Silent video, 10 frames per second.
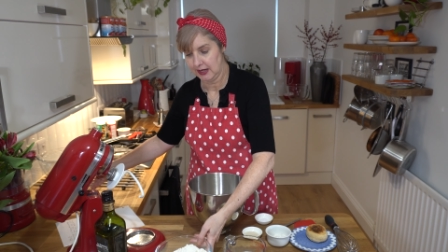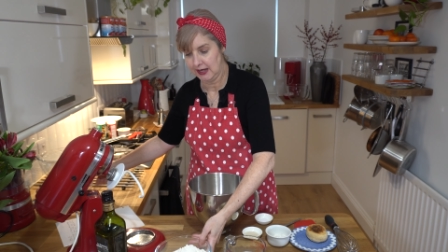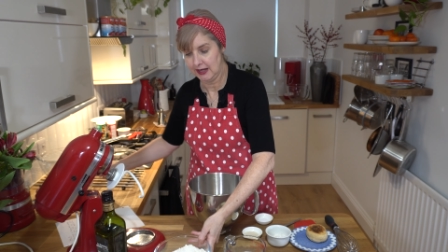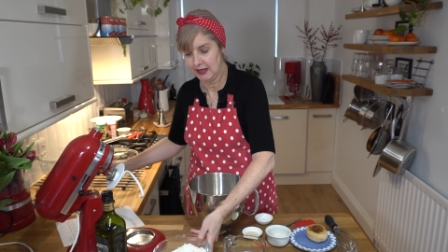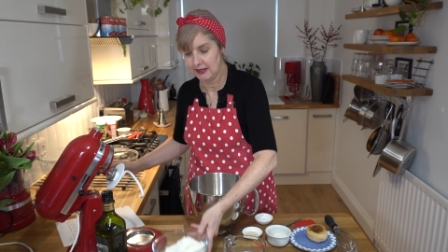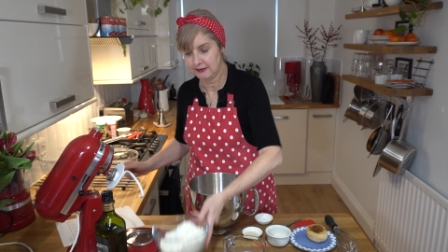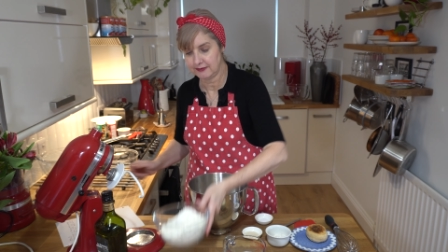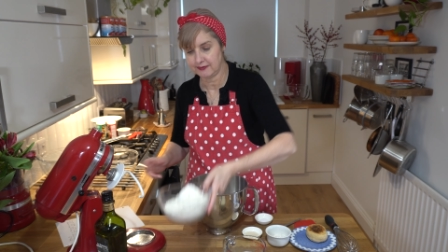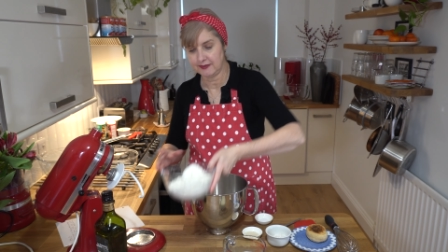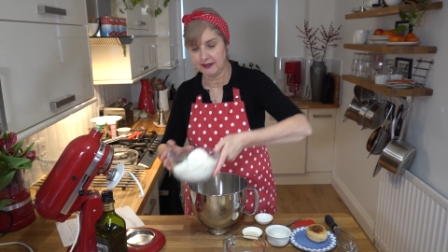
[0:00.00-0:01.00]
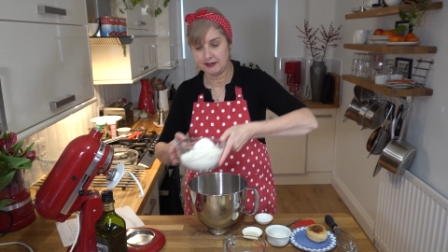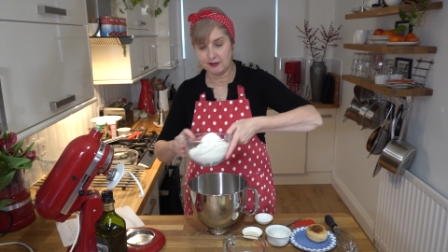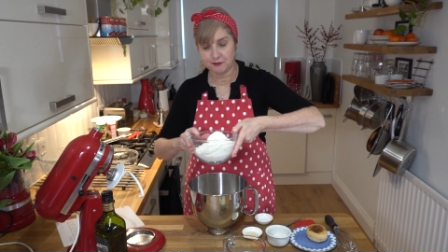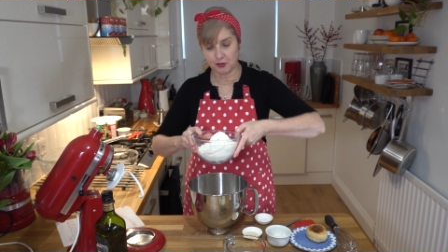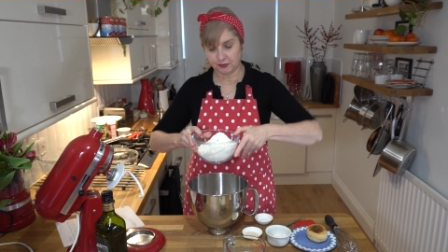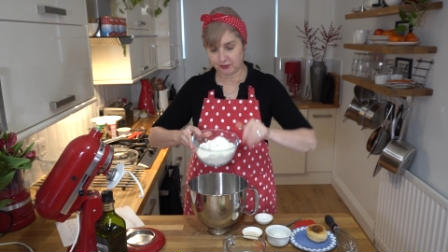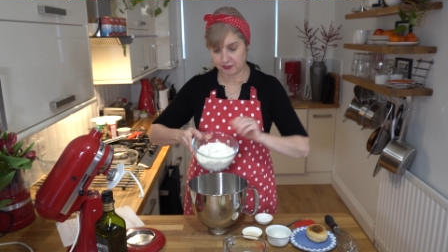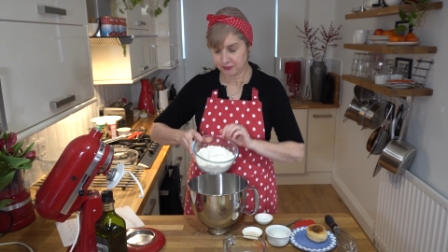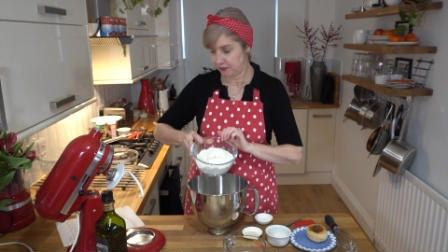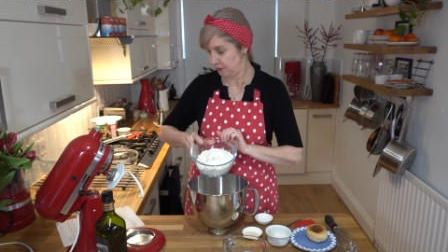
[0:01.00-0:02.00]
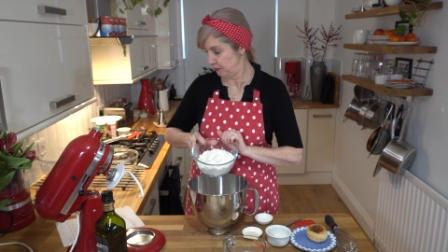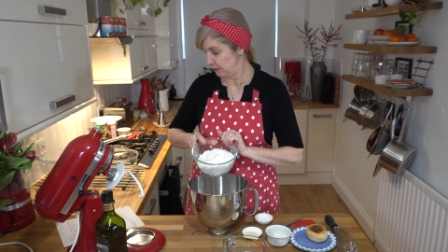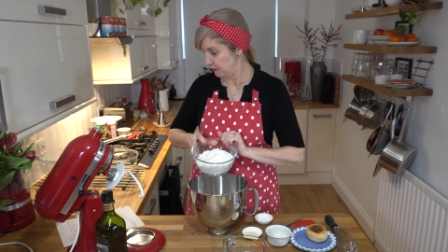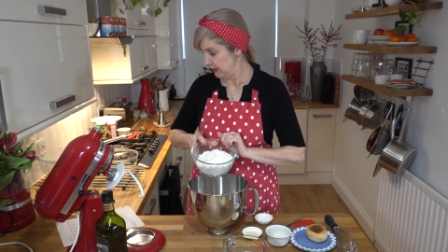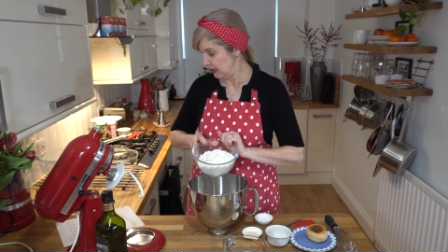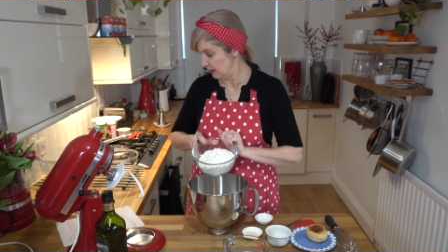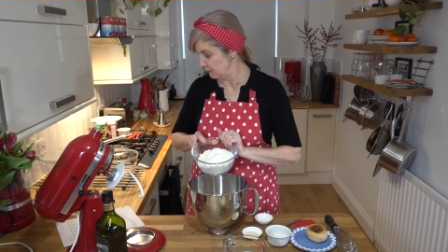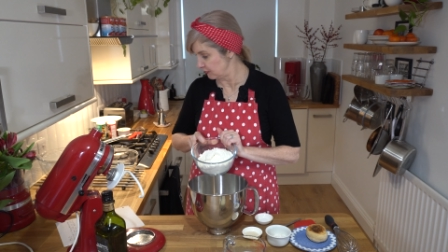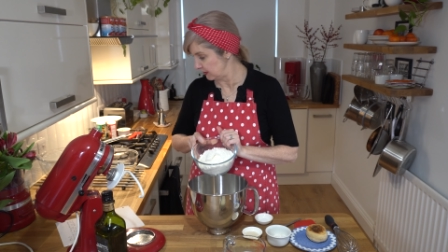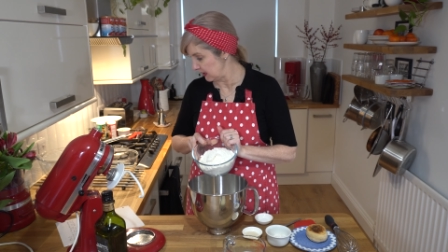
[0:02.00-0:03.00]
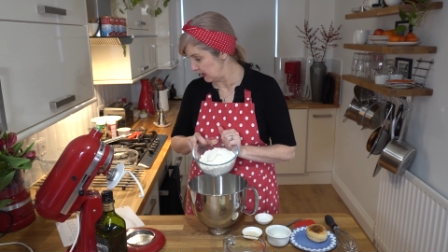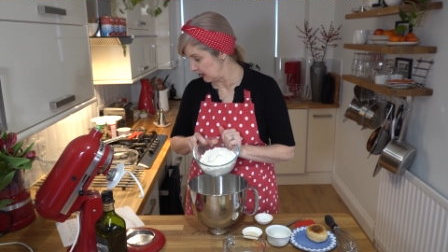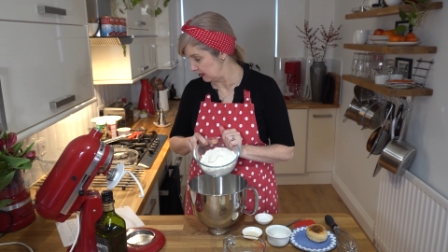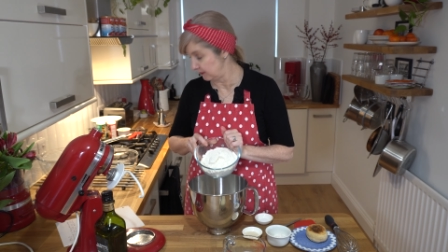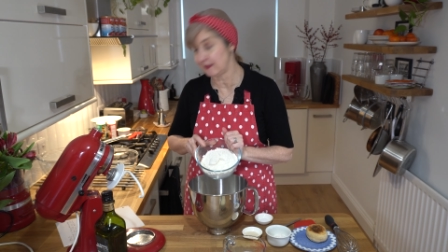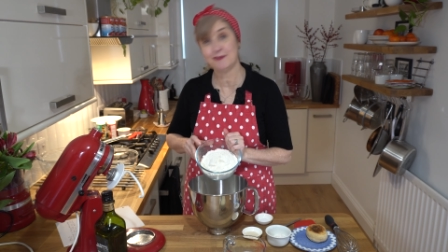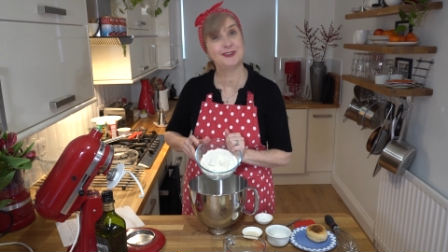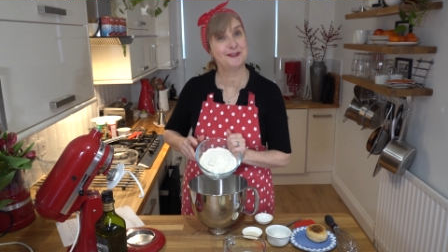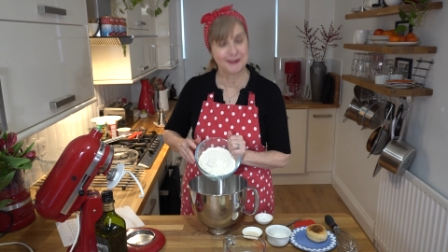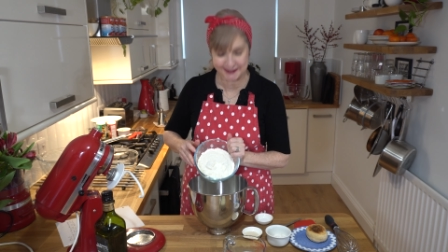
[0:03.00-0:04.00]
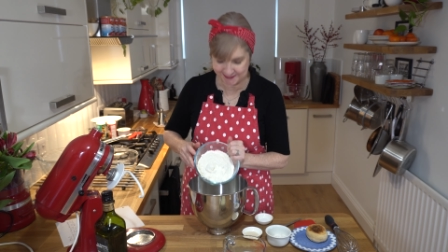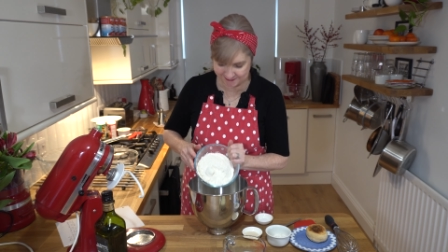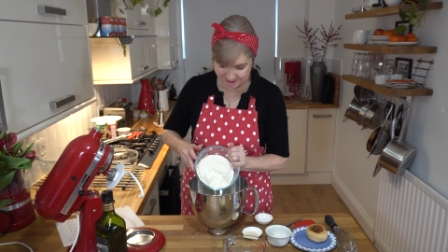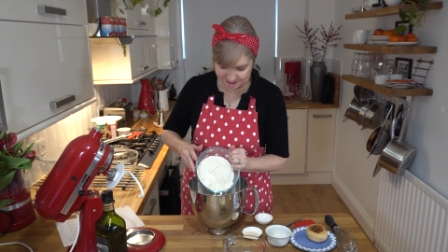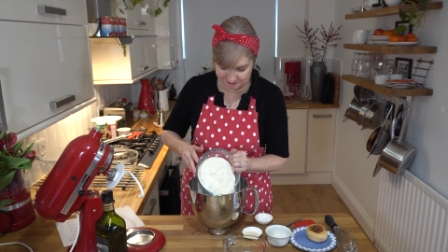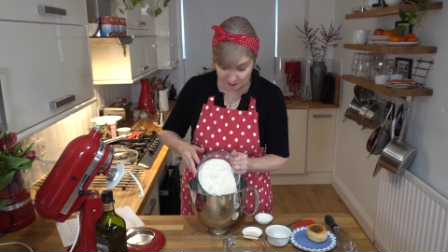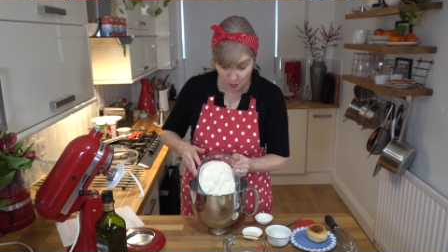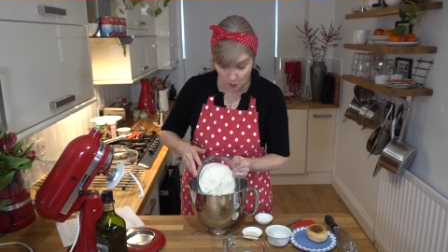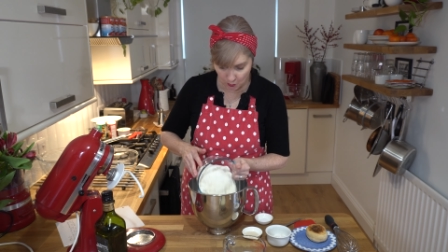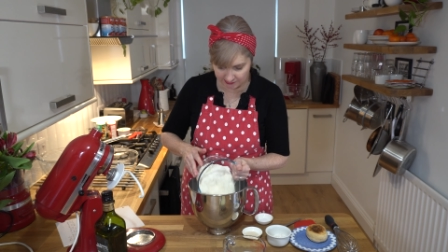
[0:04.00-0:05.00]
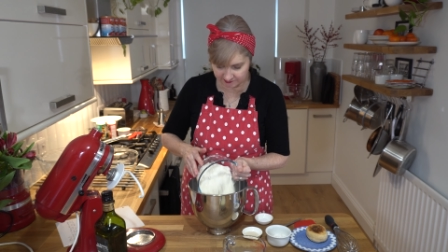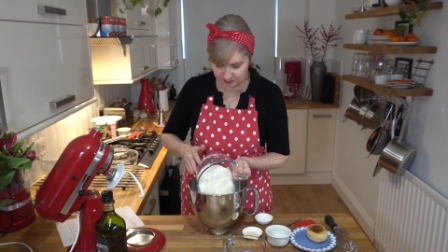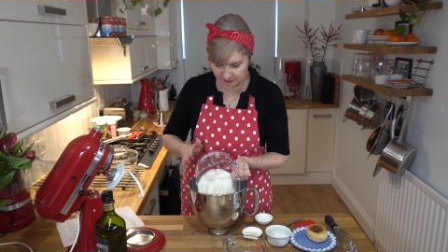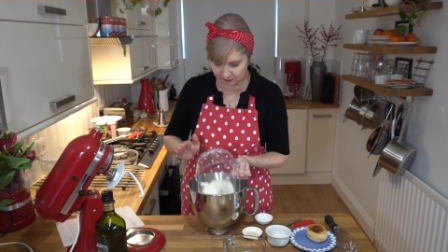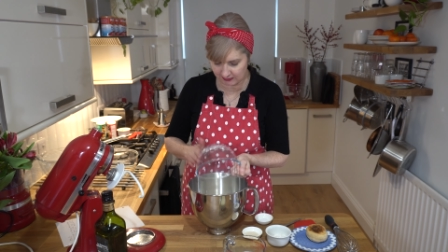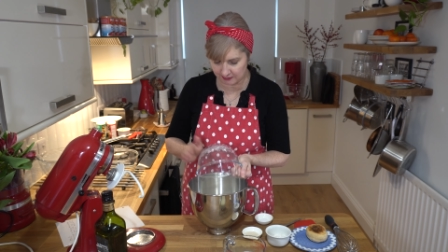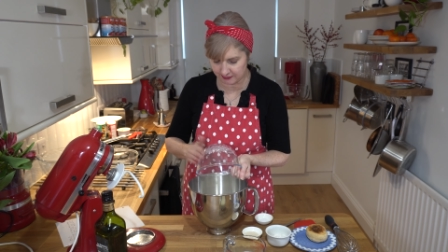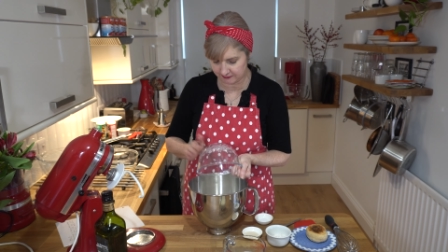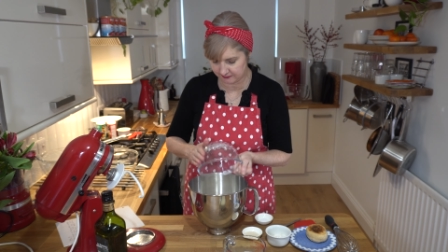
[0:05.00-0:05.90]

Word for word: And then I've got three hundred seventy-five of white spelt flour.